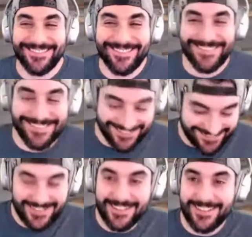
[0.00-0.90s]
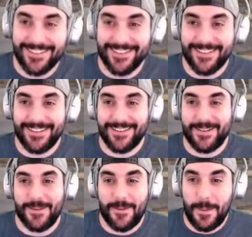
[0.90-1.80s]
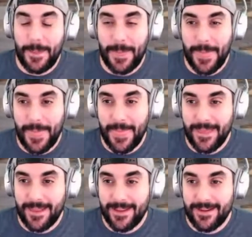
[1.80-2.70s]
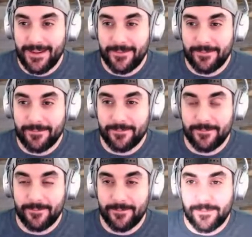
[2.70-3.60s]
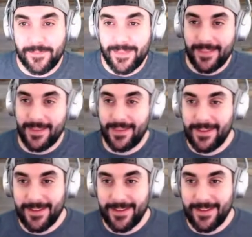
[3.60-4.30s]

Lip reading: The person shown says nothing.